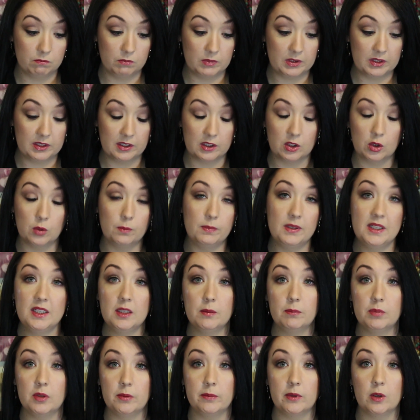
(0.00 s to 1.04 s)
It
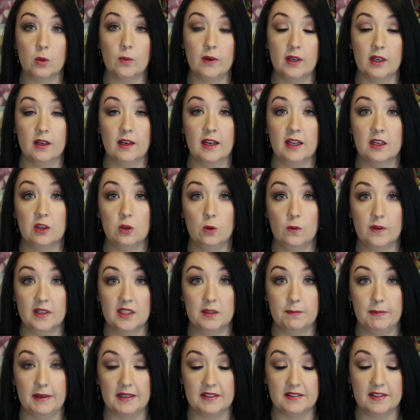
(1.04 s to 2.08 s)
completely blew me away. I had no
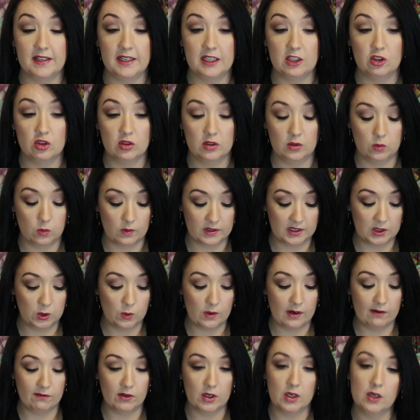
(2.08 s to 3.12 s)
expectations
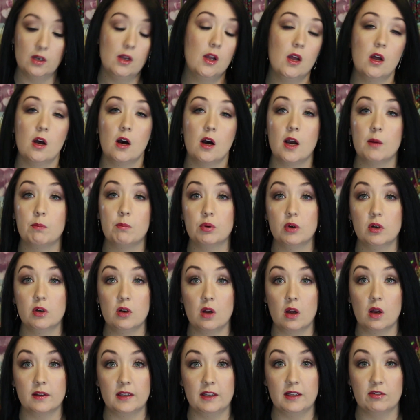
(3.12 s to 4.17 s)
whatsoever. I put it
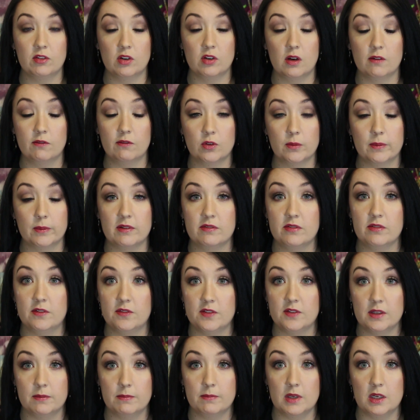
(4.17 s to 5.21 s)
on, left it on for about
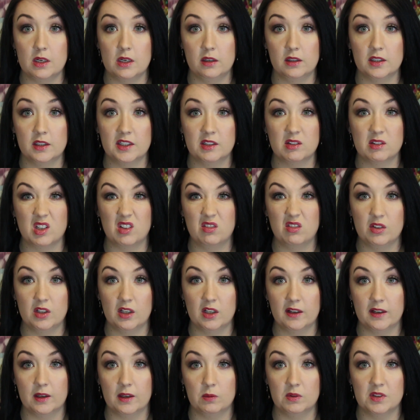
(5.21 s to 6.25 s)
15 minutes, didn't feel
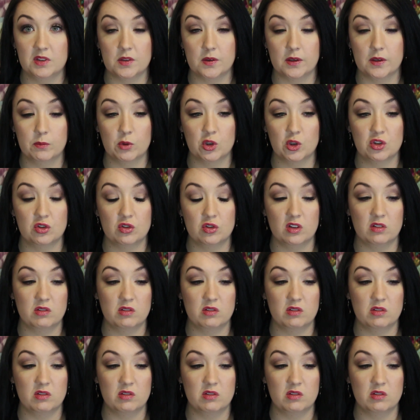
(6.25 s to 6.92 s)
like it was doing much.